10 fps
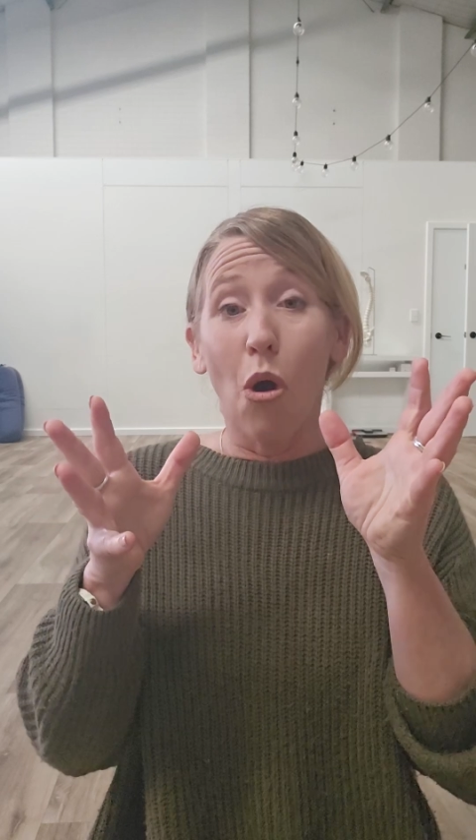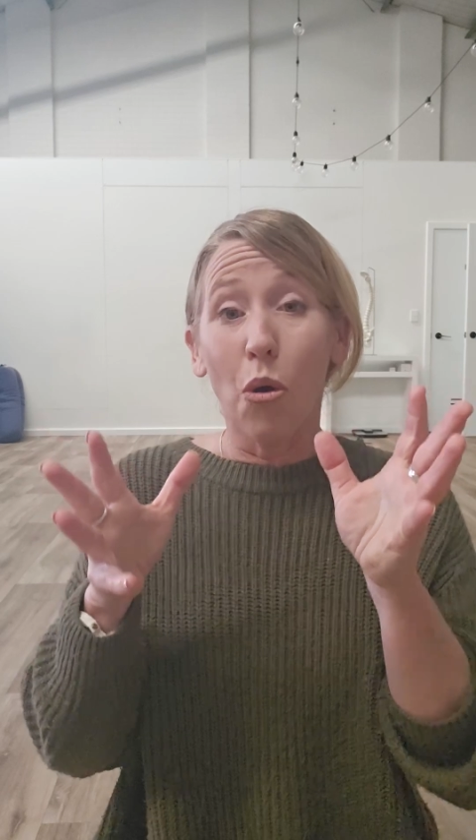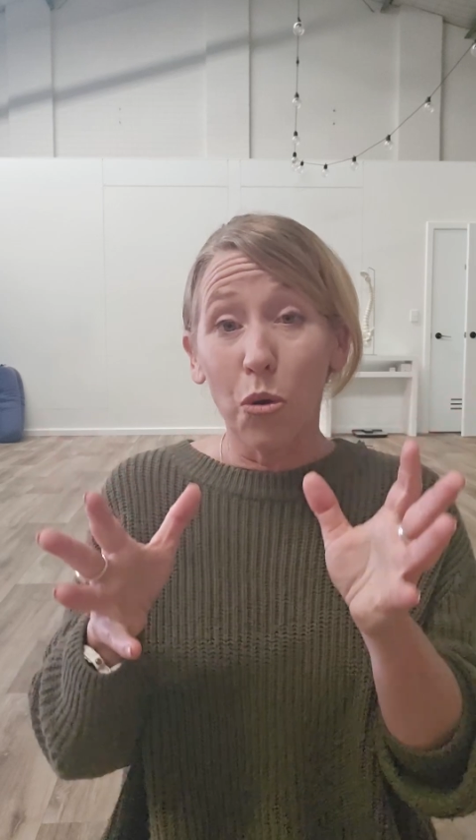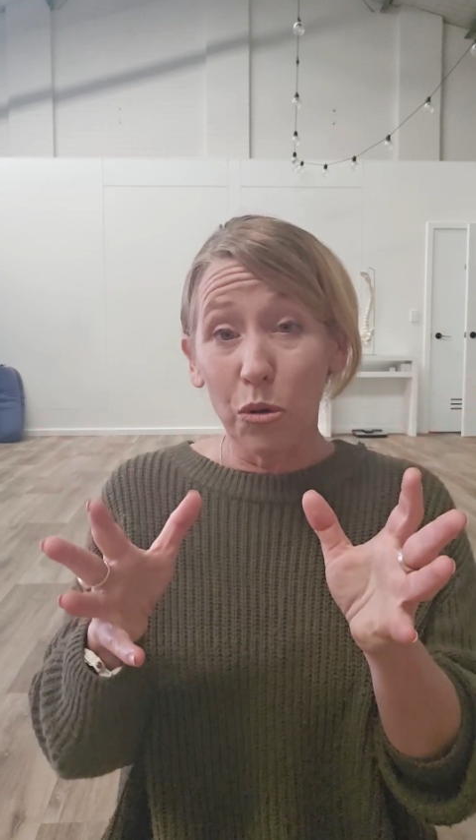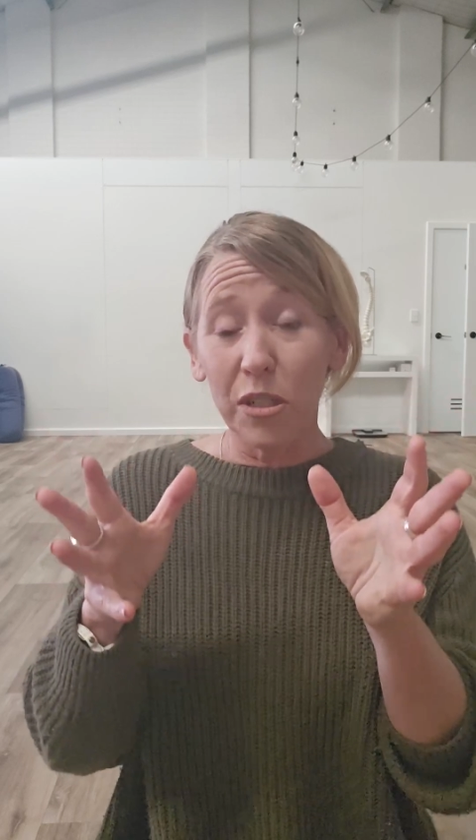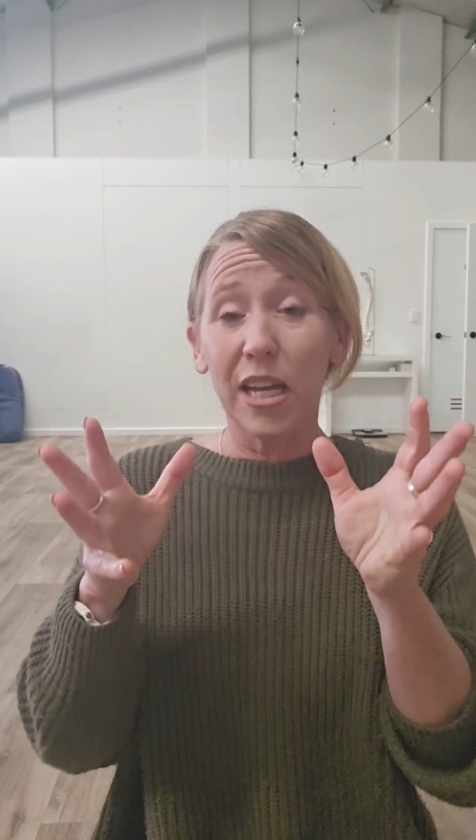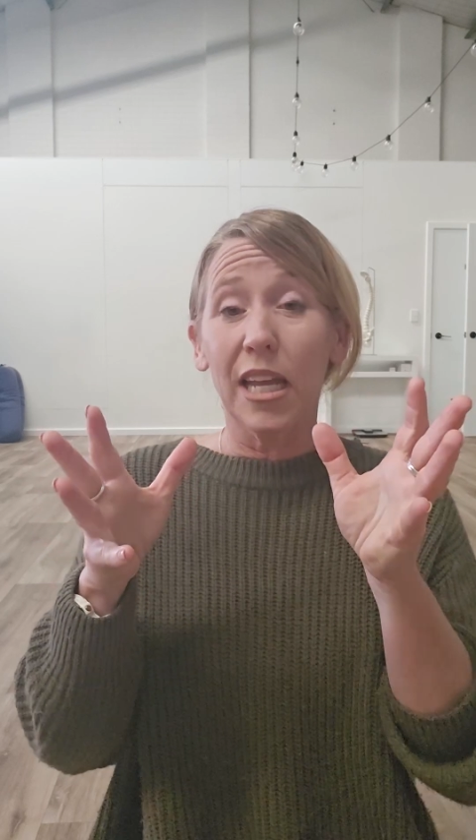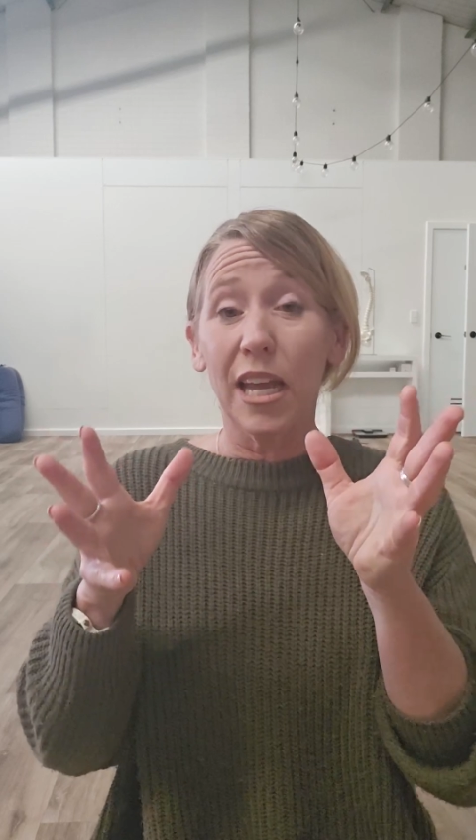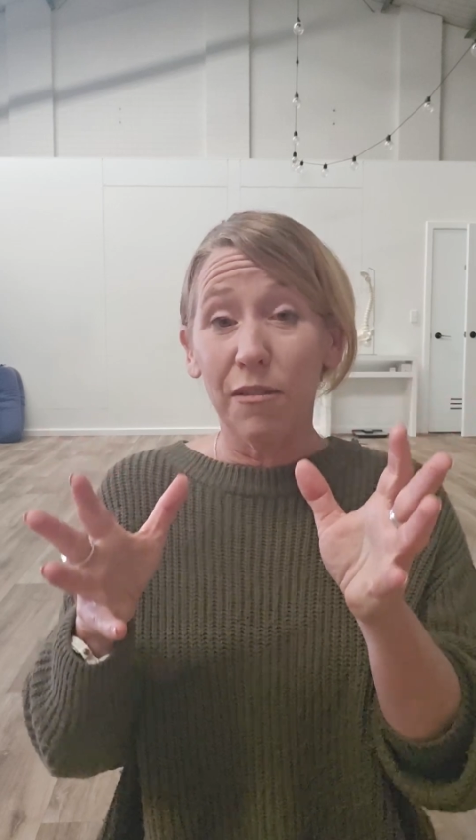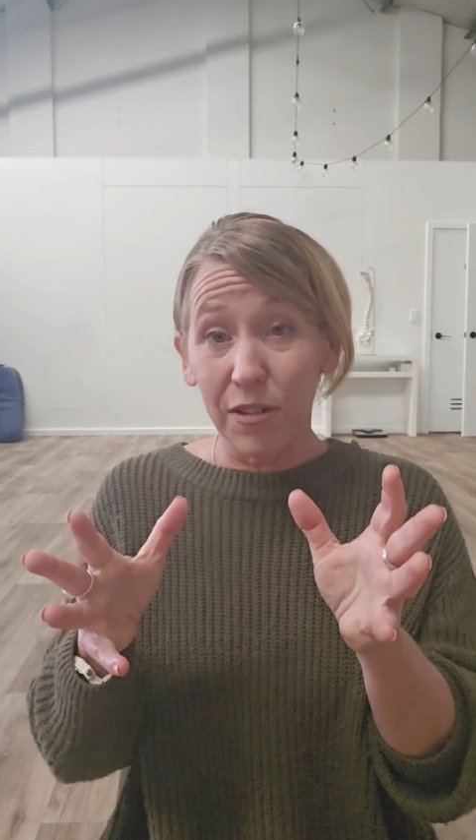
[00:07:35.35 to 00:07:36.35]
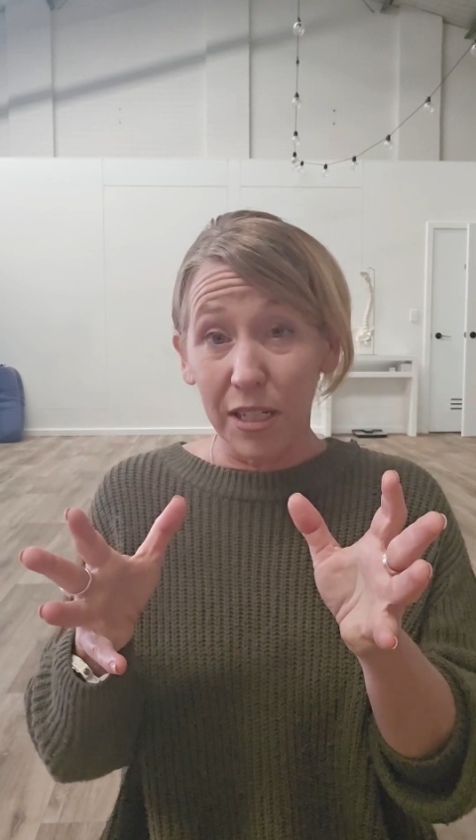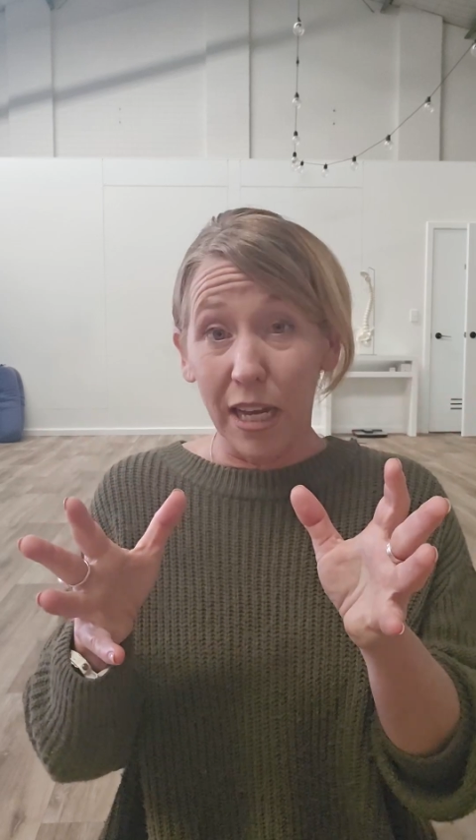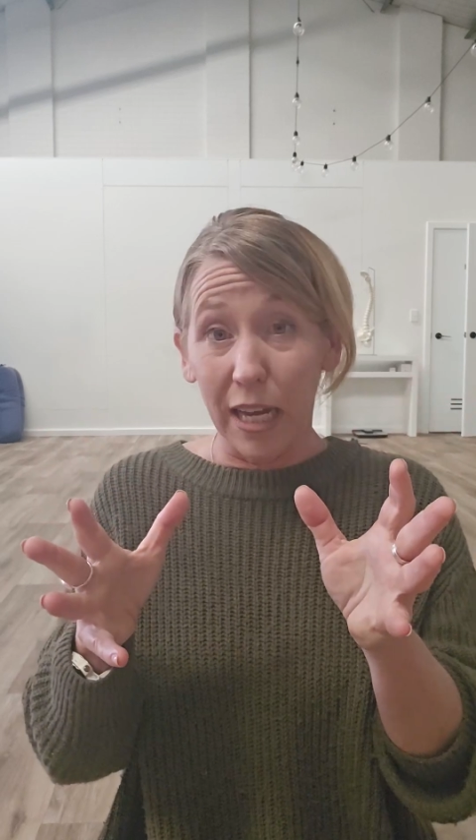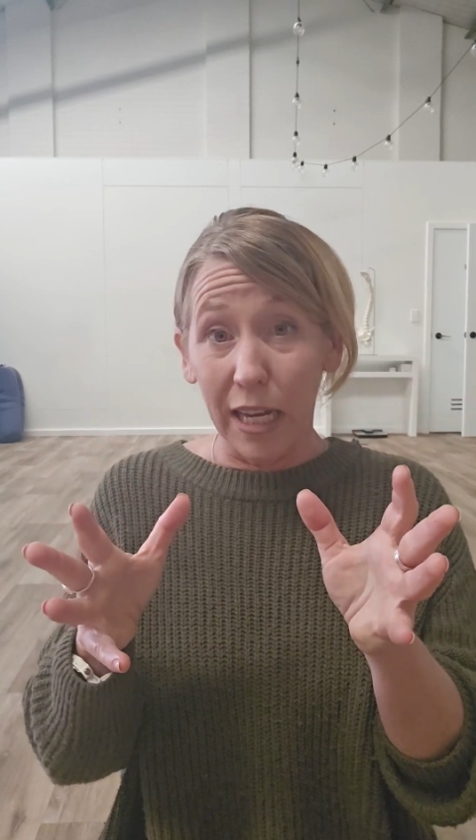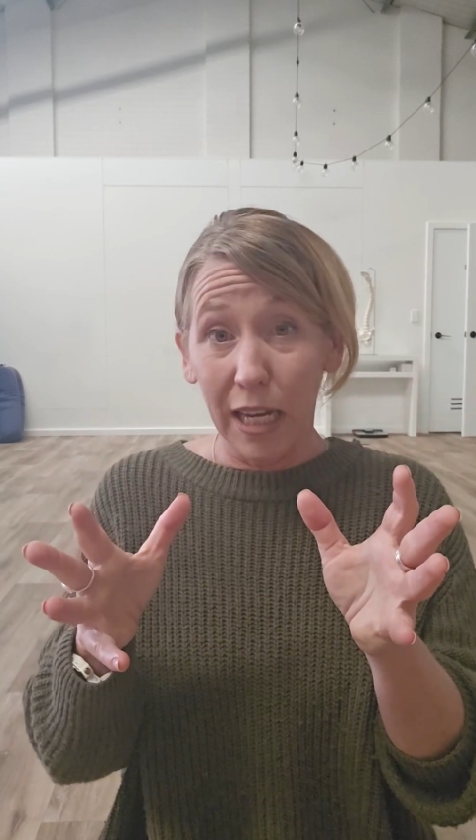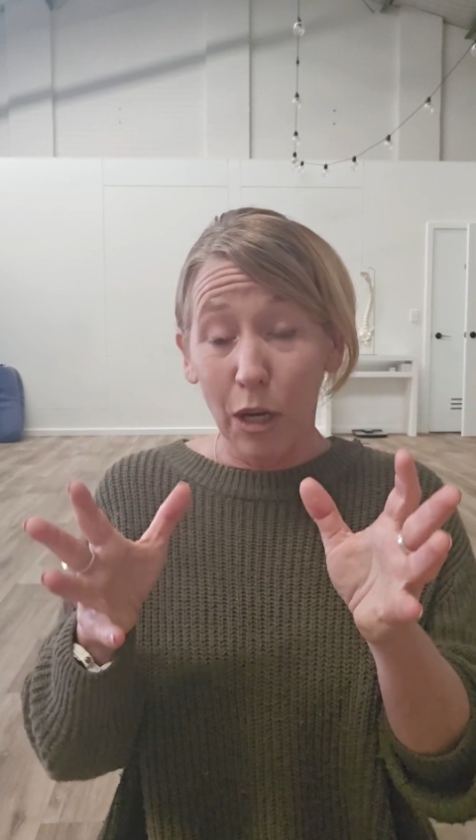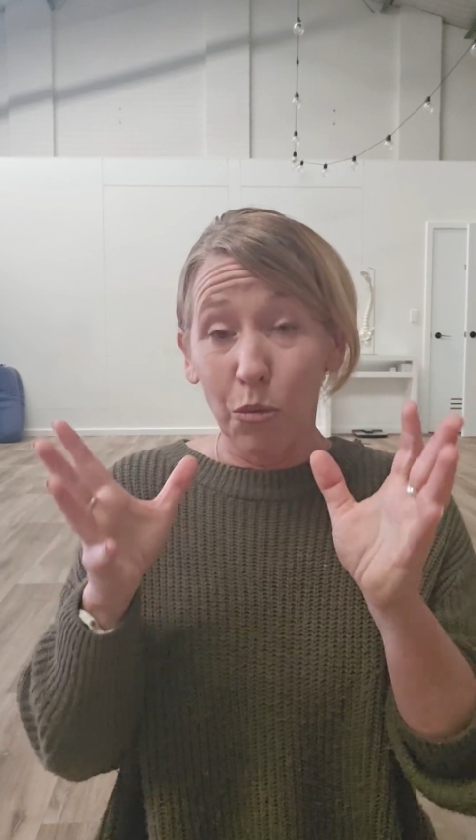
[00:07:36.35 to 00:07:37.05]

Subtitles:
all day, every day